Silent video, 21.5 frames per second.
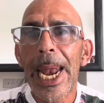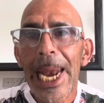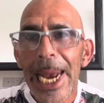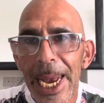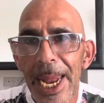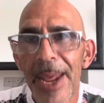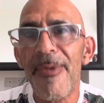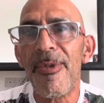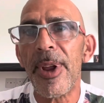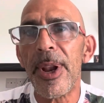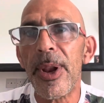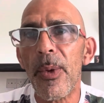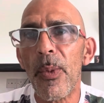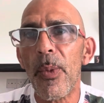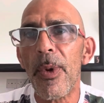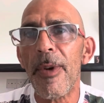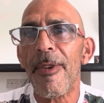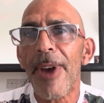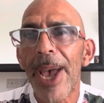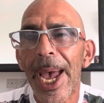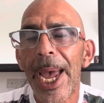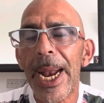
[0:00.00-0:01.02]
living
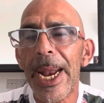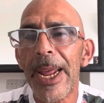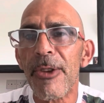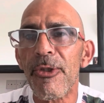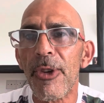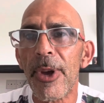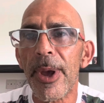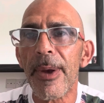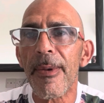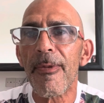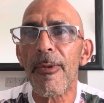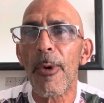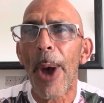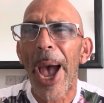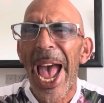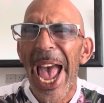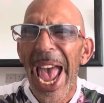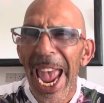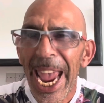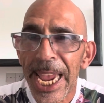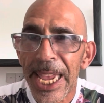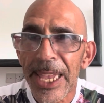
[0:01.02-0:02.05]
without electric for
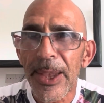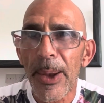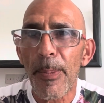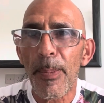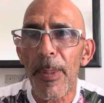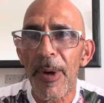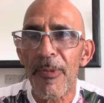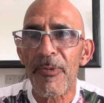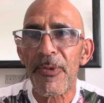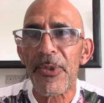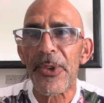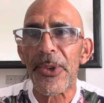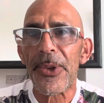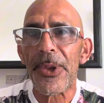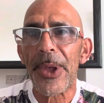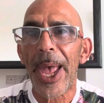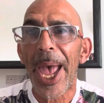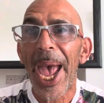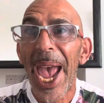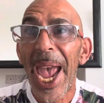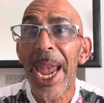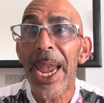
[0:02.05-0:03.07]
8 months.
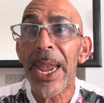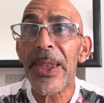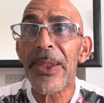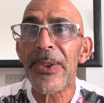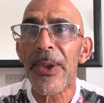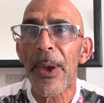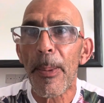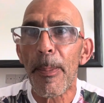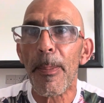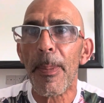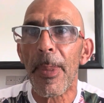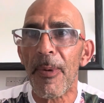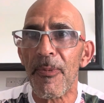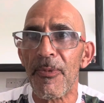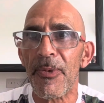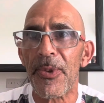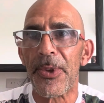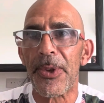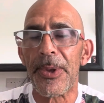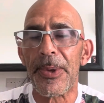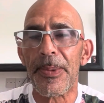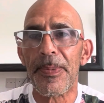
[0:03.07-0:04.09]
8
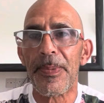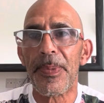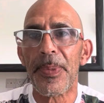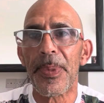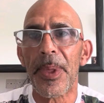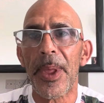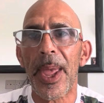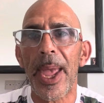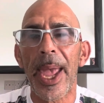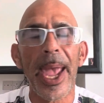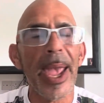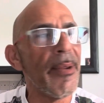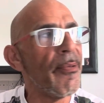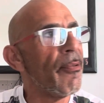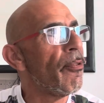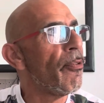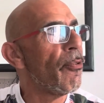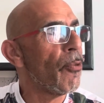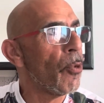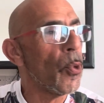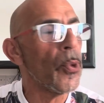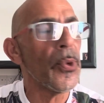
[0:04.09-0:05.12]
months in
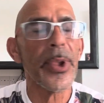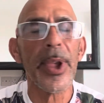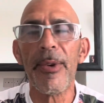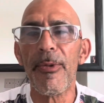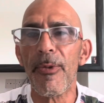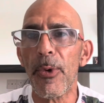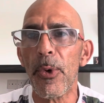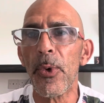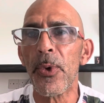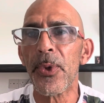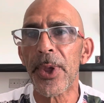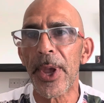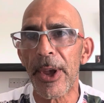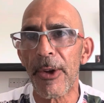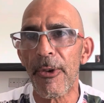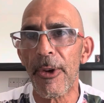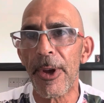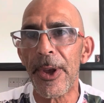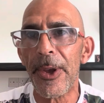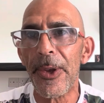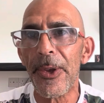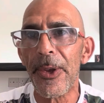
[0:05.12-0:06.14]
44
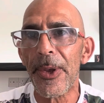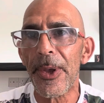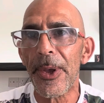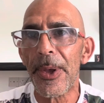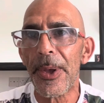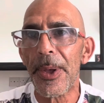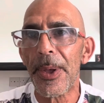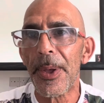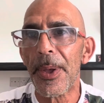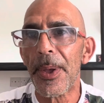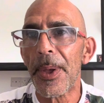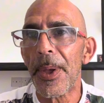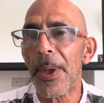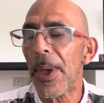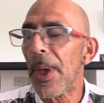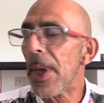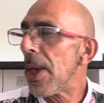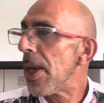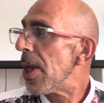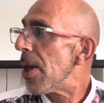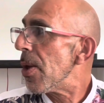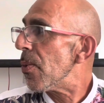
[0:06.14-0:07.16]
degrees,
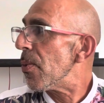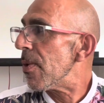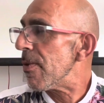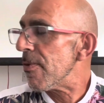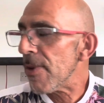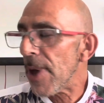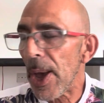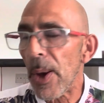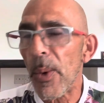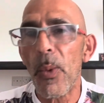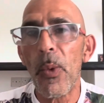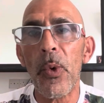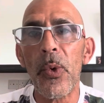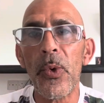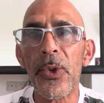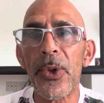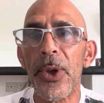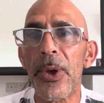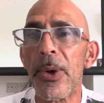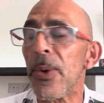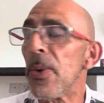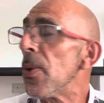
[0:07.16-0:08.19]
without
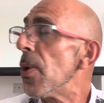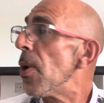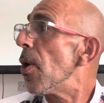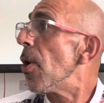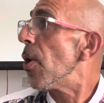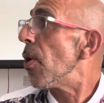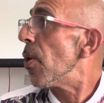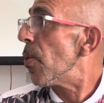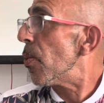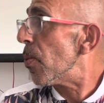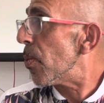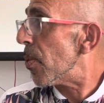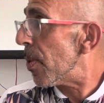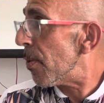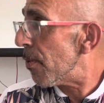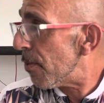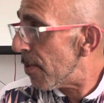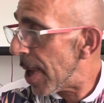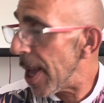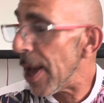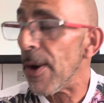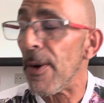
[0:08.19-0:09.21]
water,
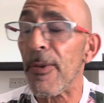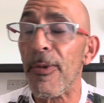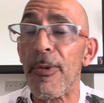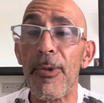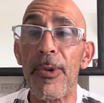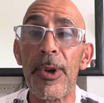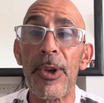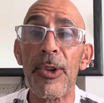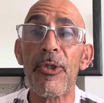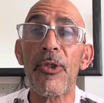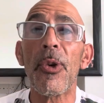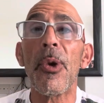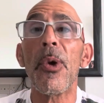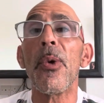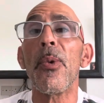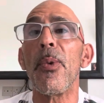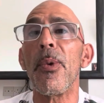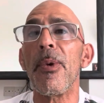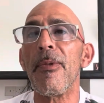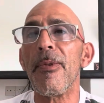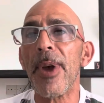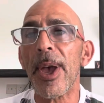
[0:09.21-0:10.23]
without a fridge,
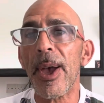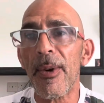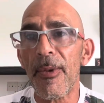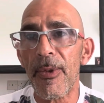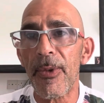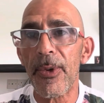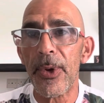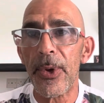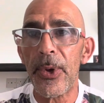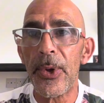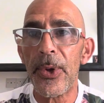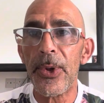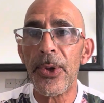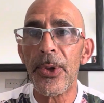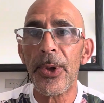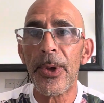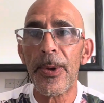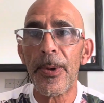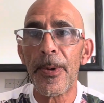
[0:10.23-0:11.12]
without food.